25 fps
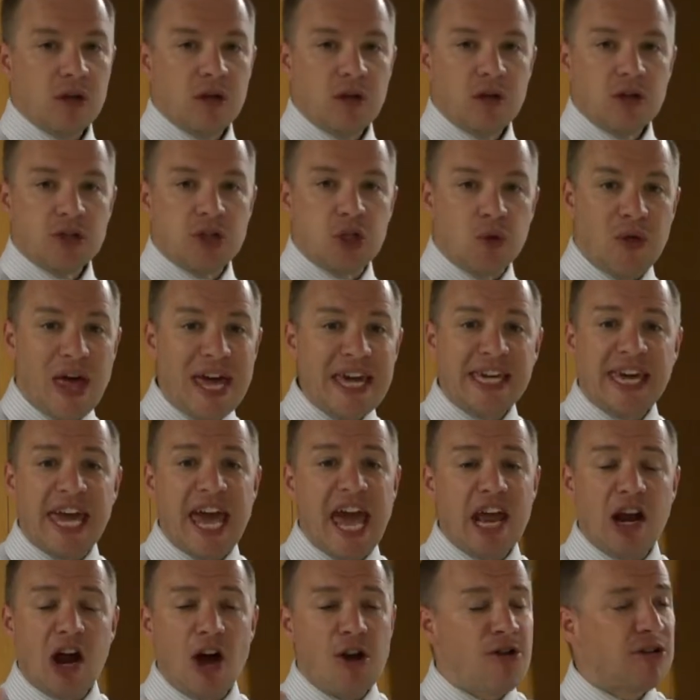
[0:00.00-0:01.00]
So they
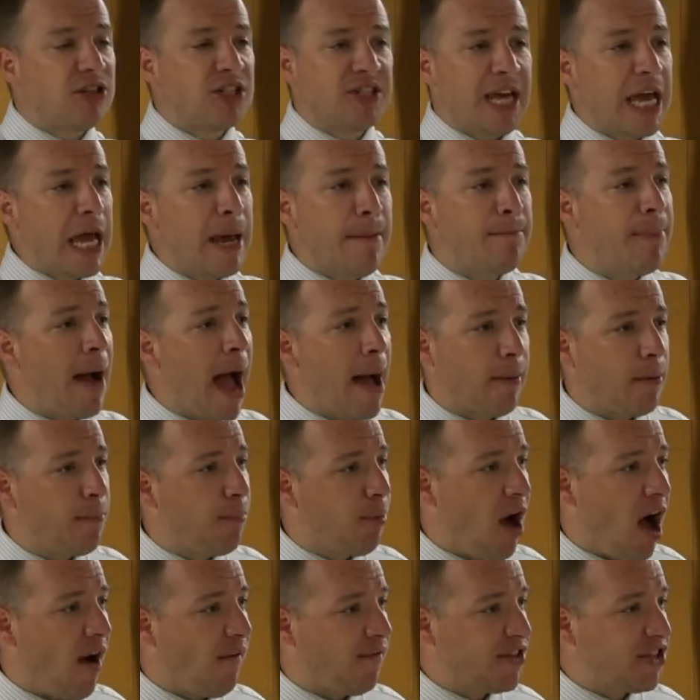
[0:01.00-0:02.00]
can't understand Bible
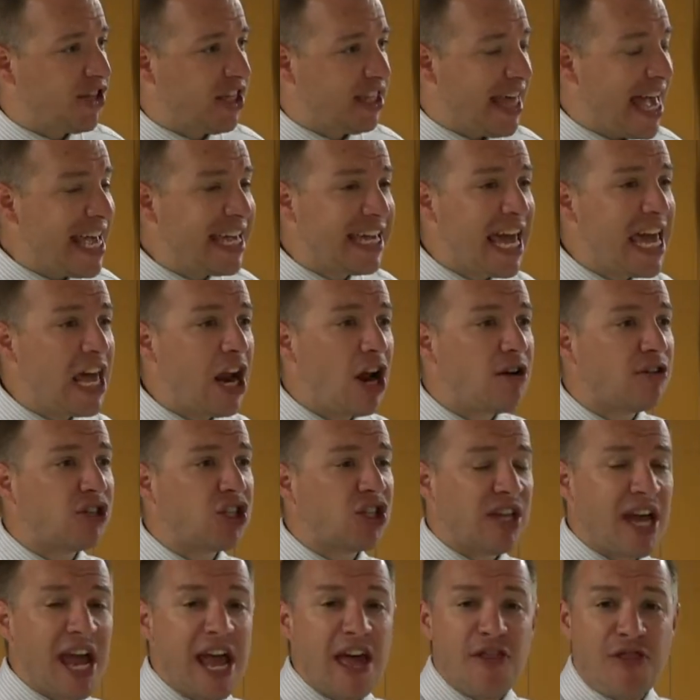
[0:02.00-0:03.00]
prophecy. They can't
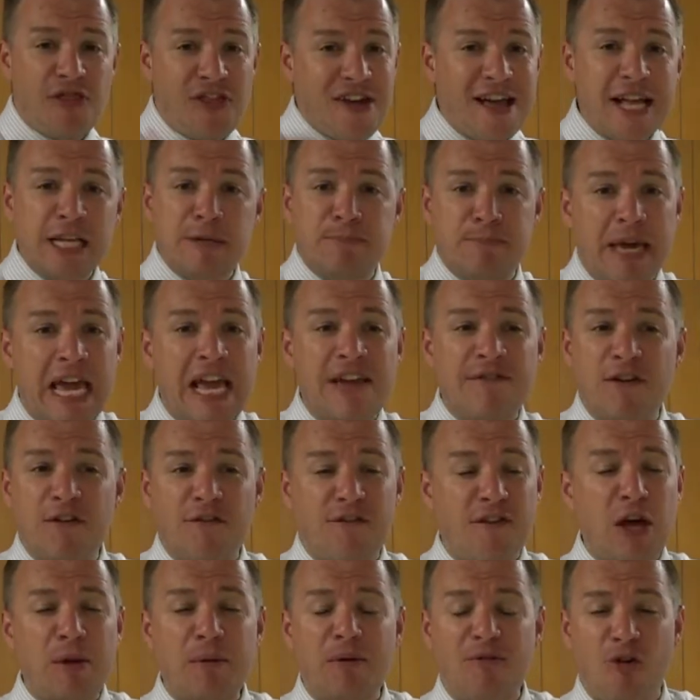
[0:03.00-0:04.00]
understand things being
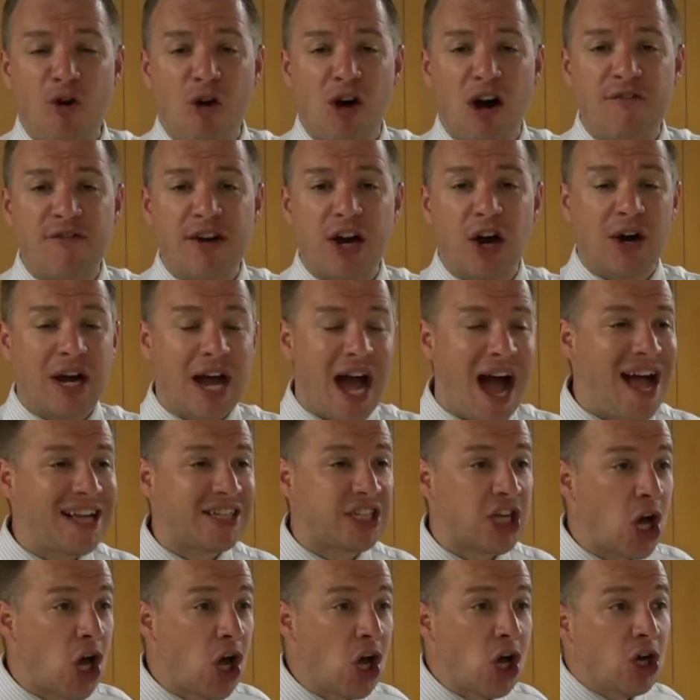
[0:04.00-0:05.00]
fulfilled before our very
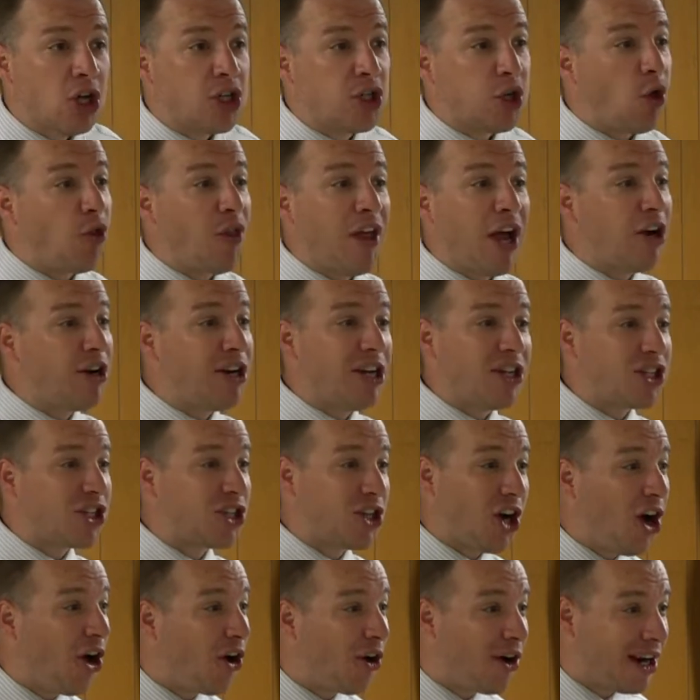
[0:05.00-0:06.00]
eyes. So they're
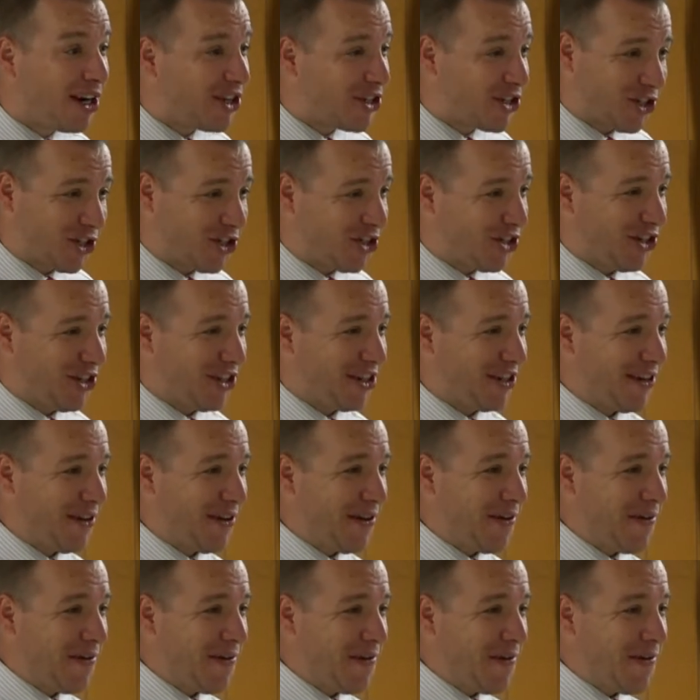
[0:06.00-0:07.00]
discouraged. Yeah.
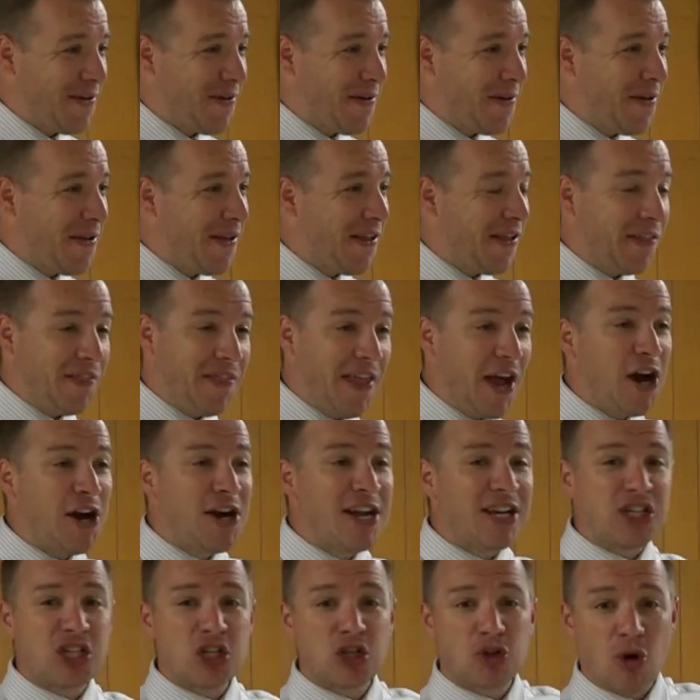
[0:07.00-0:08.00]
They're
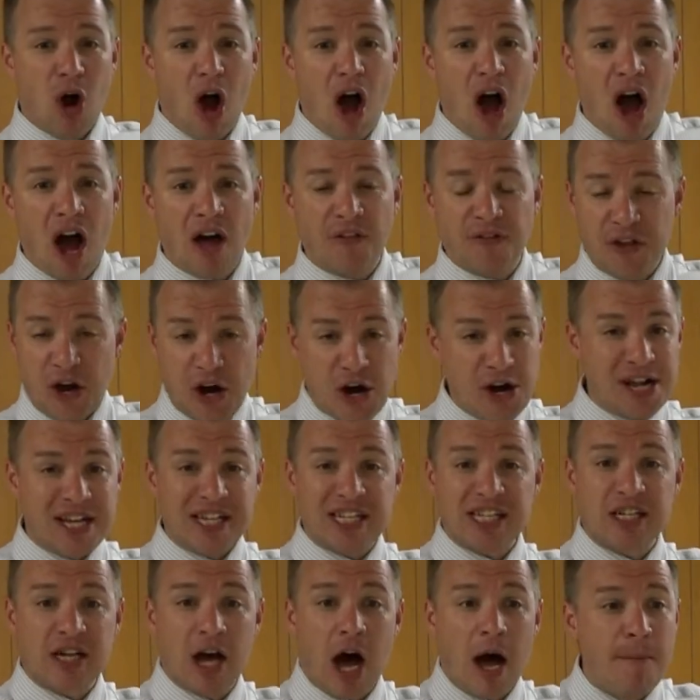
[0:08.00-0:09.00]
distraught. They're
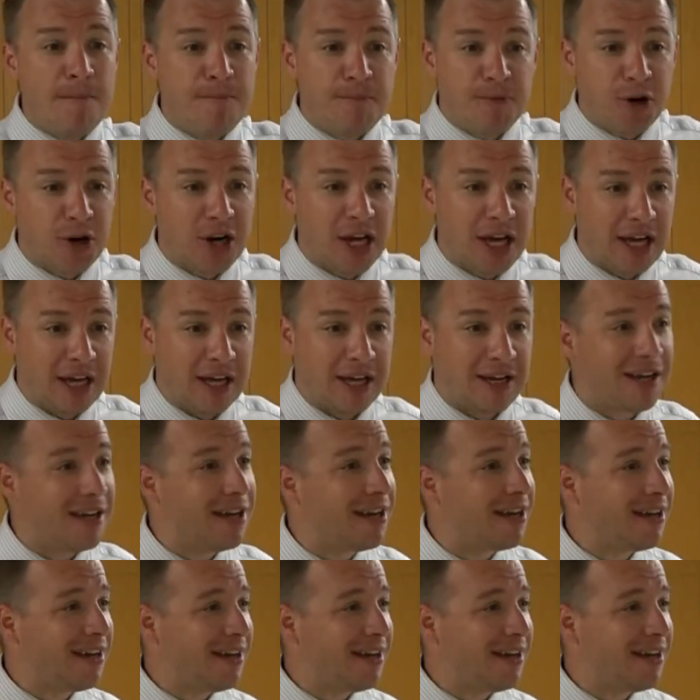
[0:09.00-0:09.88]
discomforted.